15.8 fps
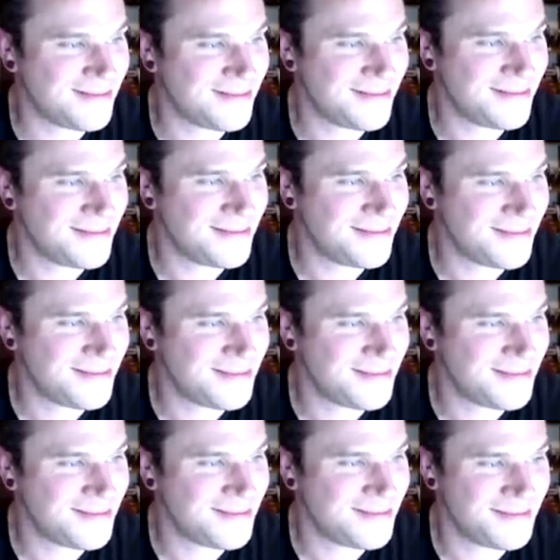
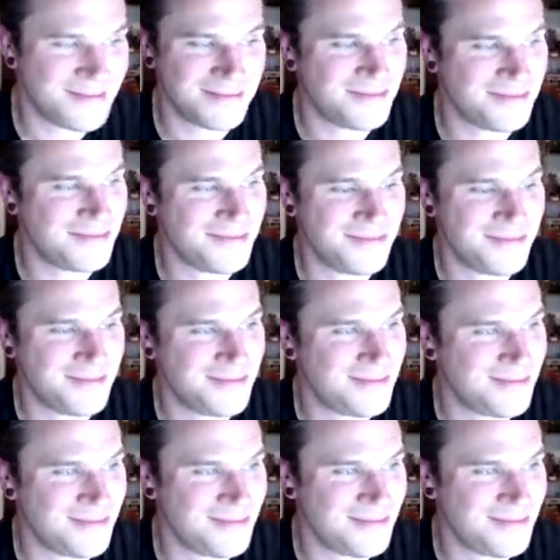(no one is talking)